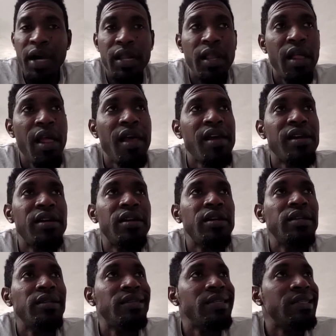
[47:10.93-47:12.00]
Man,
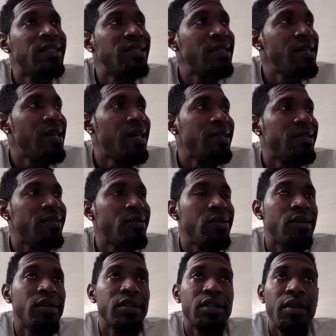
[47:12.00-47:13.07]
six
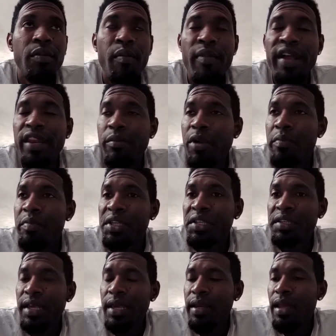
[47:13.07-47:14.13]
yards out. Man, I
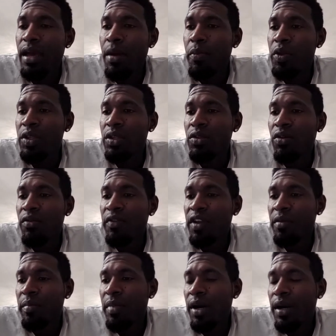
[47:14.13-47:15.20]
miss Edda. put it
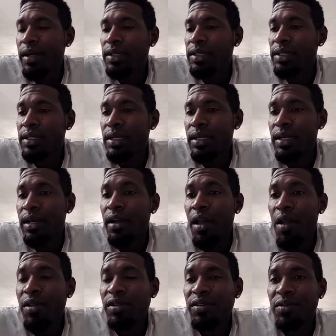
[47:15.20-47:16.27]
over the bar
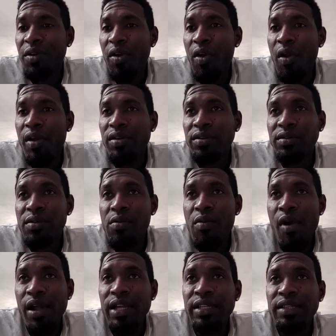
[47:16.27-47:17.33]
star.
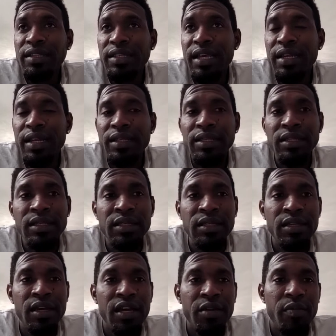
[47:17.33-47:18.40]
Inside of the
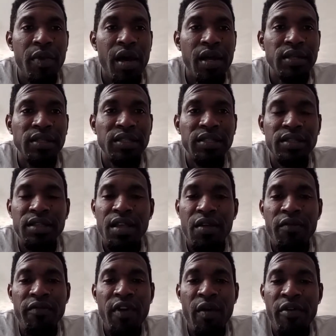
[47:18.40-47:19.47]
six yard box.
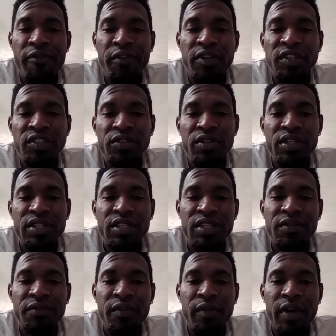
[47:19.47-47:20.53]
Very
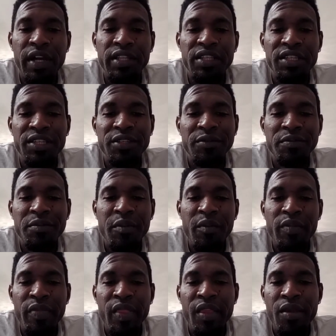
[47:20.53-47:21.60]
frustrating for watch.
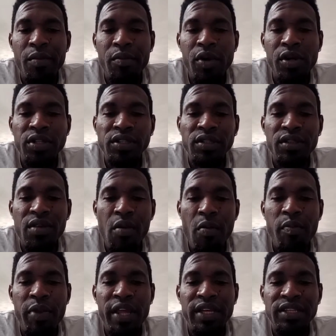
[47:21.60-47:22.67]
But
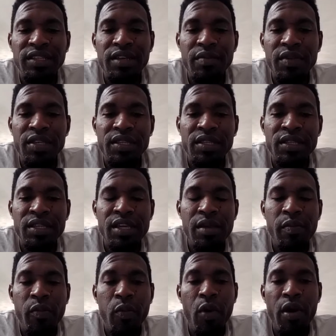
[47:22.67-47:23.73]
players then
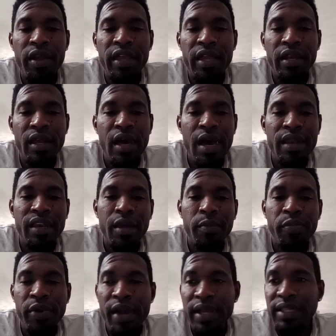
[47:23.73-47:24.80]
just keep working
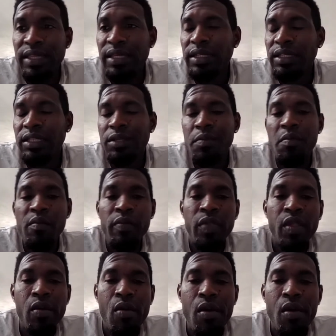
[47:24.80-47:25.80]
hard in practice